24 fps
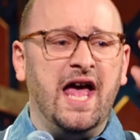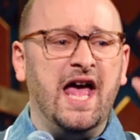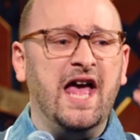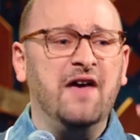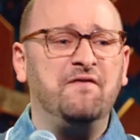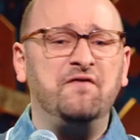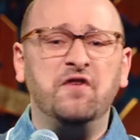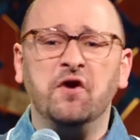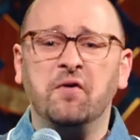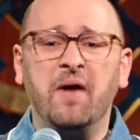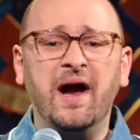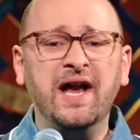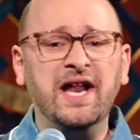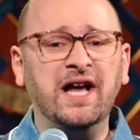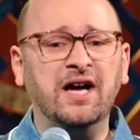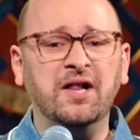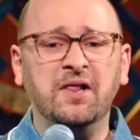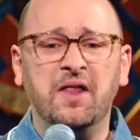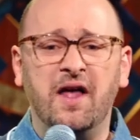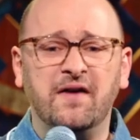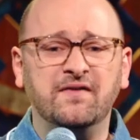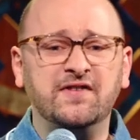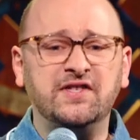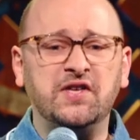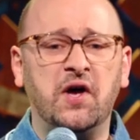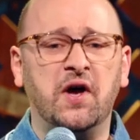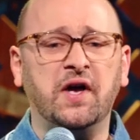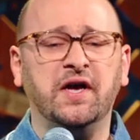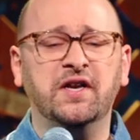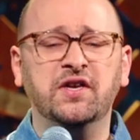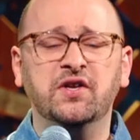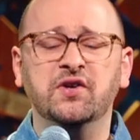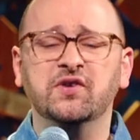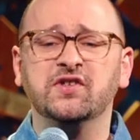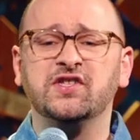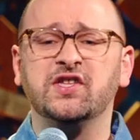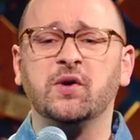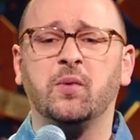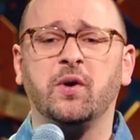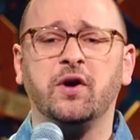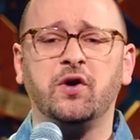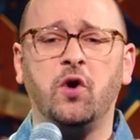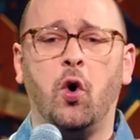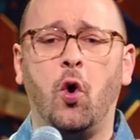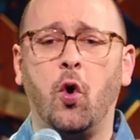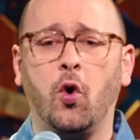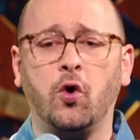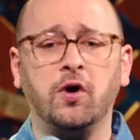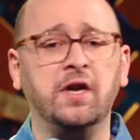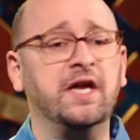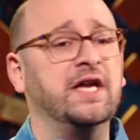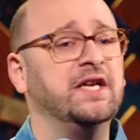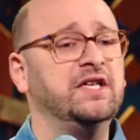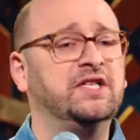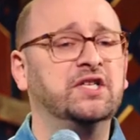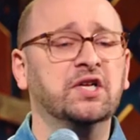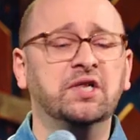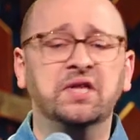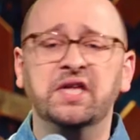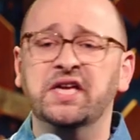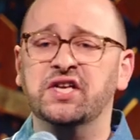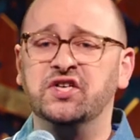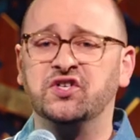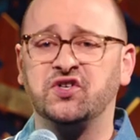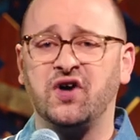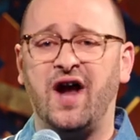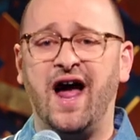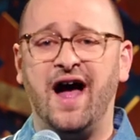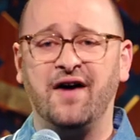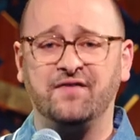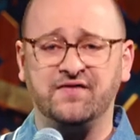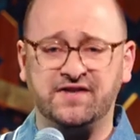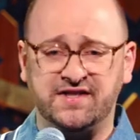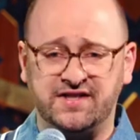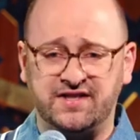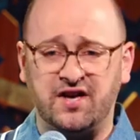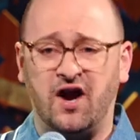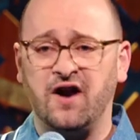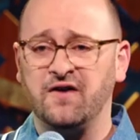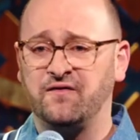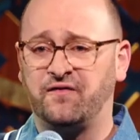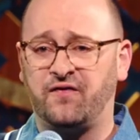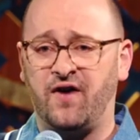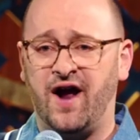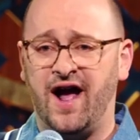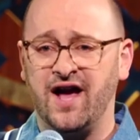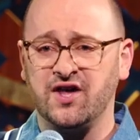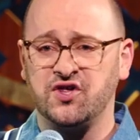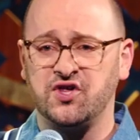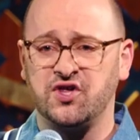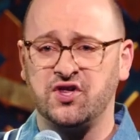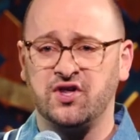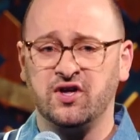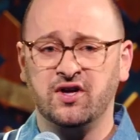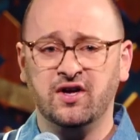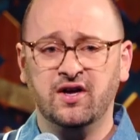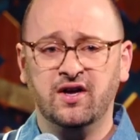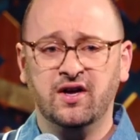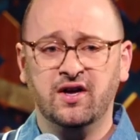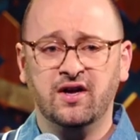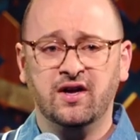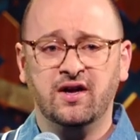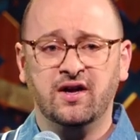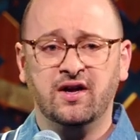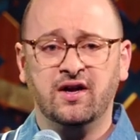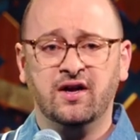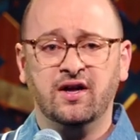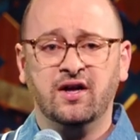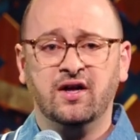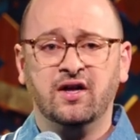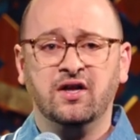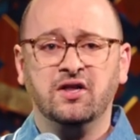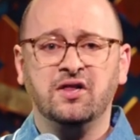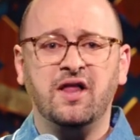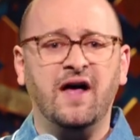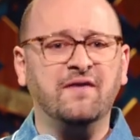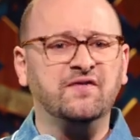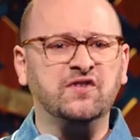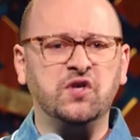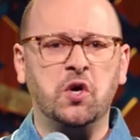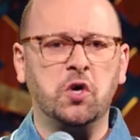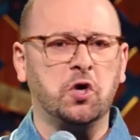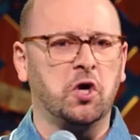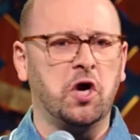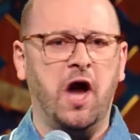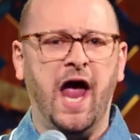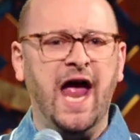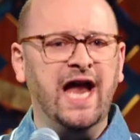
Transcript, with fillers: if you're writing a love song and use the word horny, delete draft, start fresh. Love song or